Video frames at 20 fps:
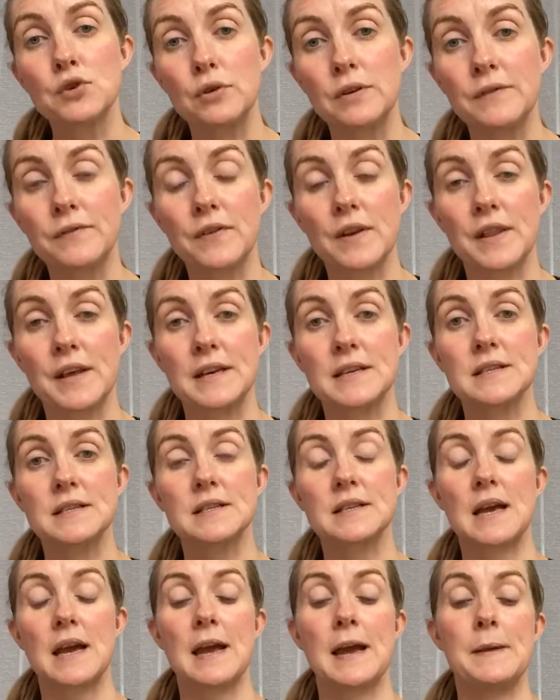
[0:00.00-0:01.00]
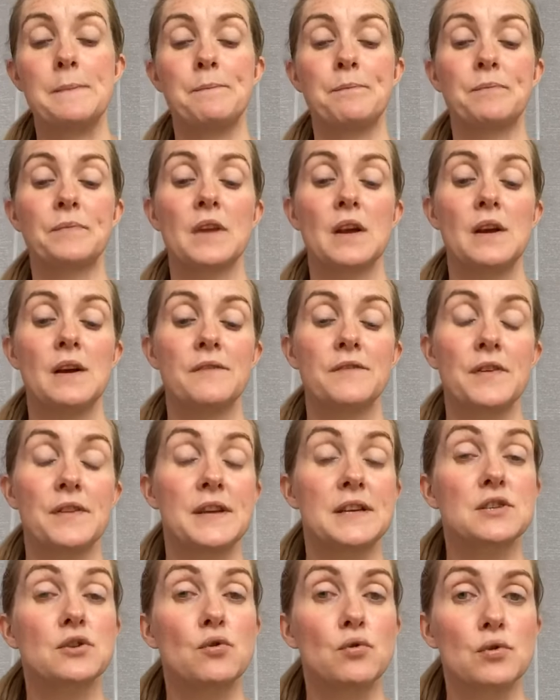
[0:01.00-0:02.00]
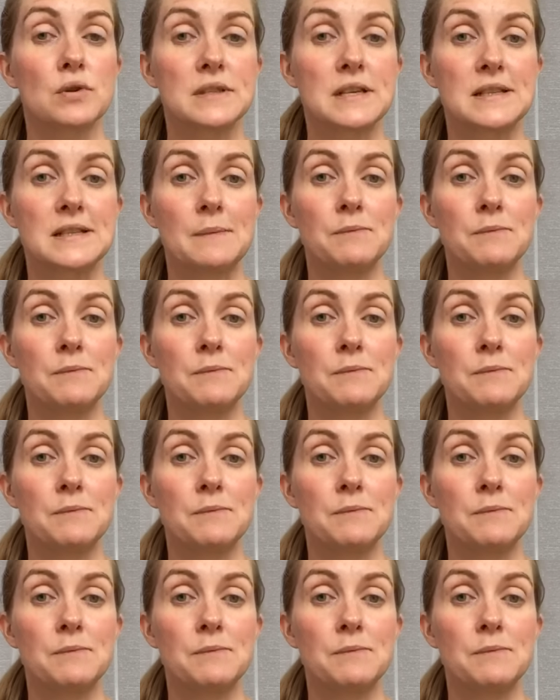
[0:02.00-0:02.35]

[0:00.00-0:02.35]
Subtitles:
for this course is